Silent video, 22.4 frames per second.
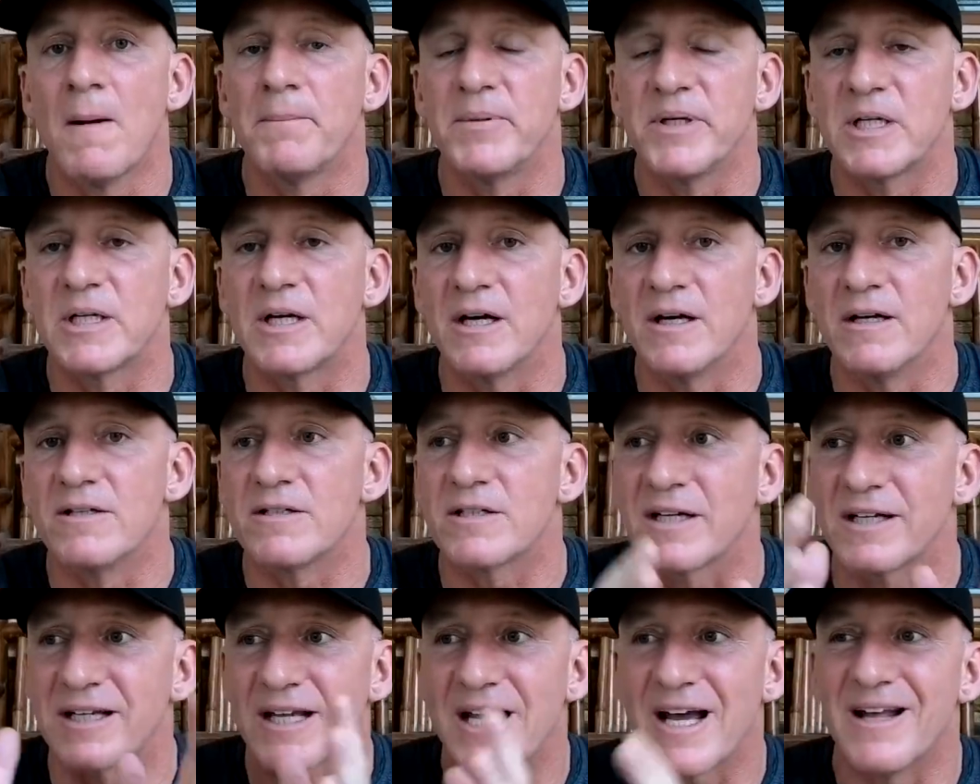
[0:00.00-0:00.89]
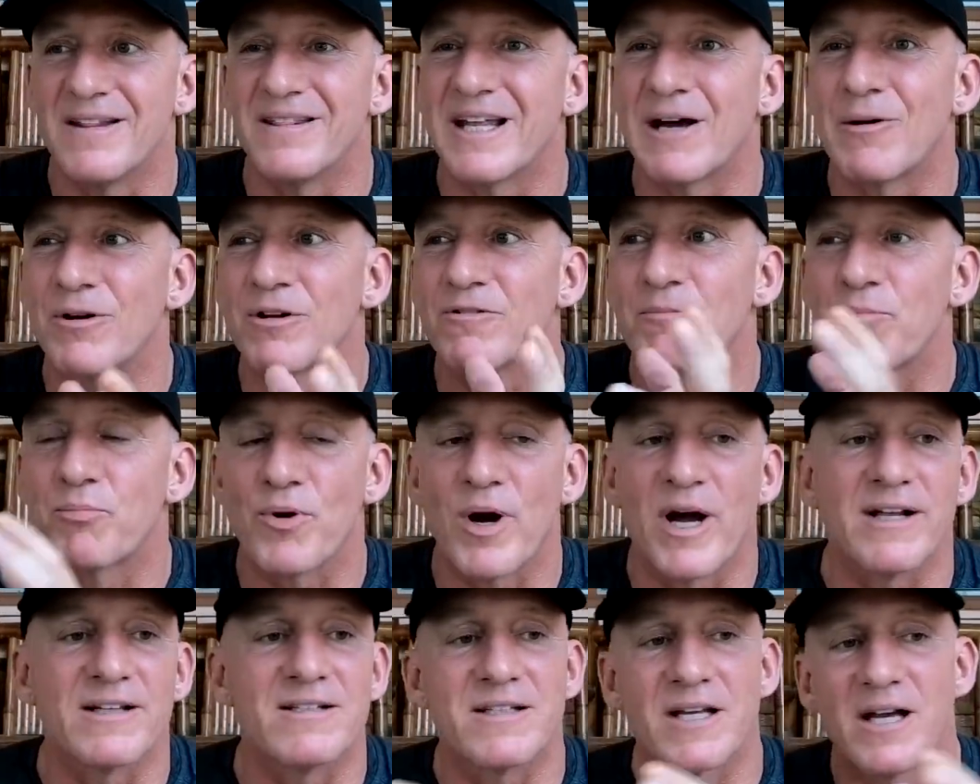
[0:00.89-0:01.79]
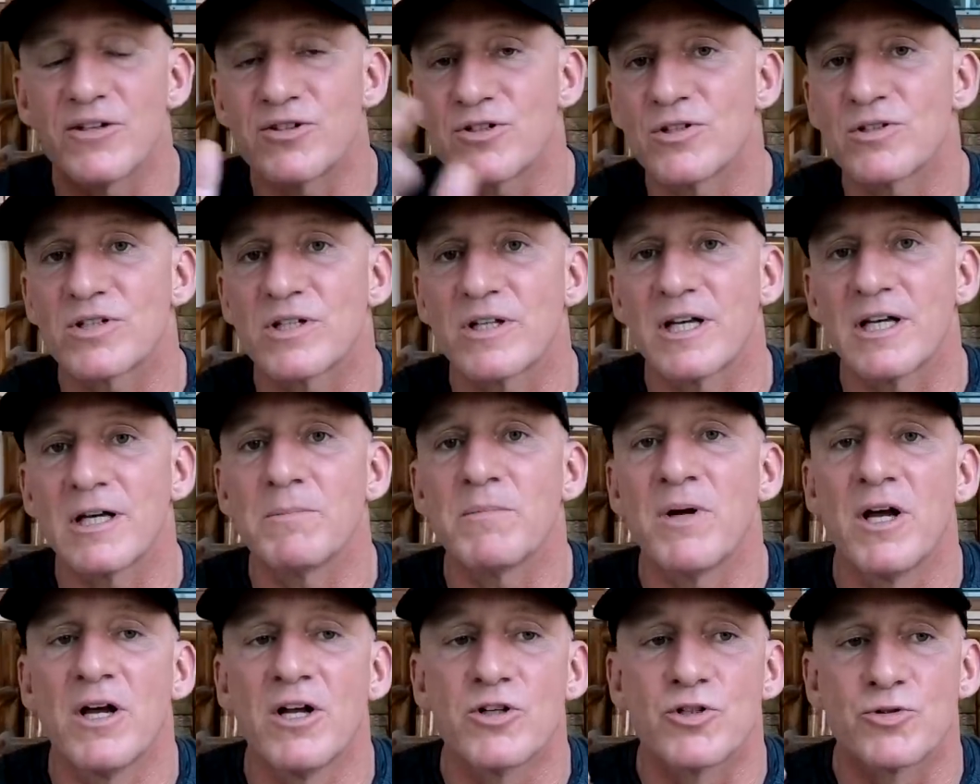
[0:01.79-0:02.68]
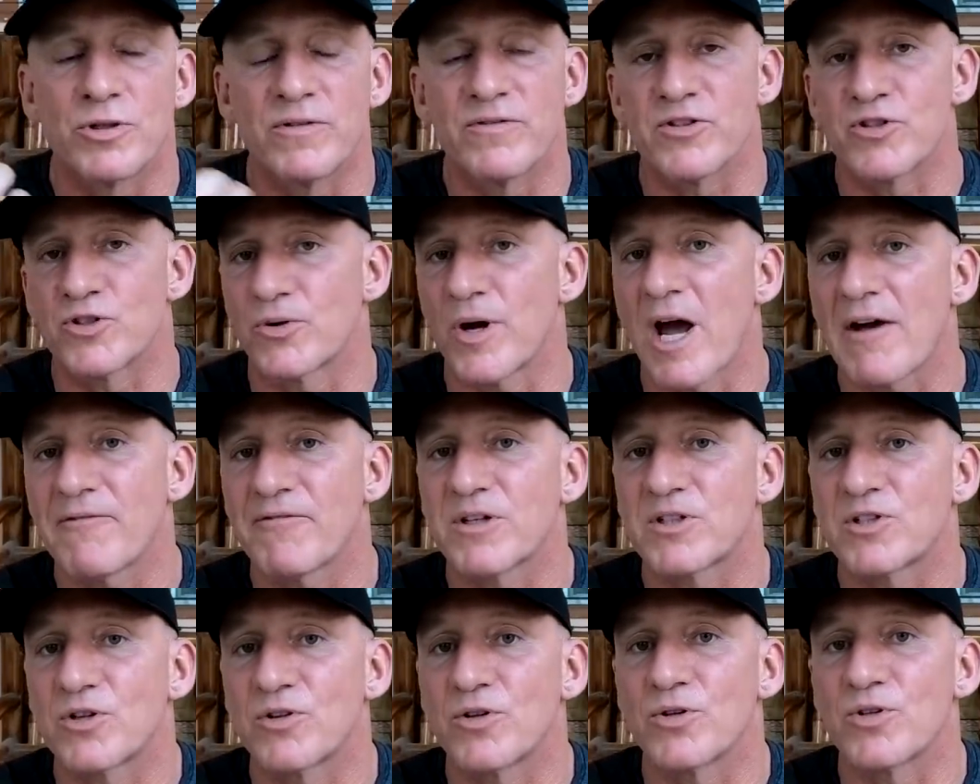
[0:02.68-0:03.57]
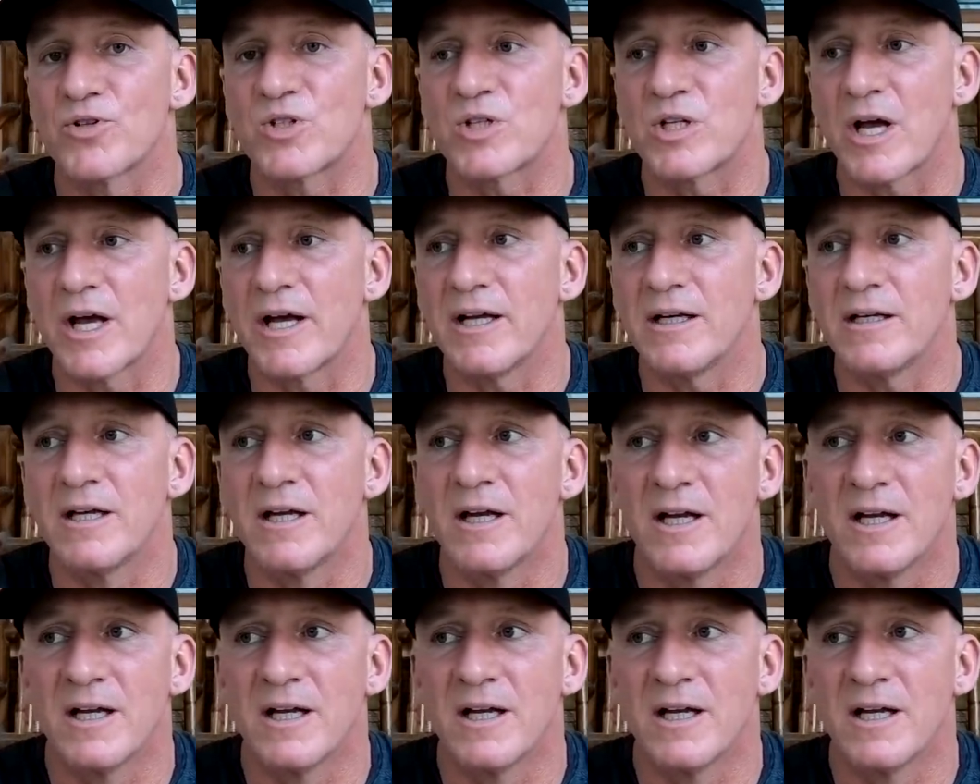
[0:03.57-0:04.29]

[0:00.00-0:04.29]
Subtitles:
because, again, that would have brought attention to him, driven traffic to their site,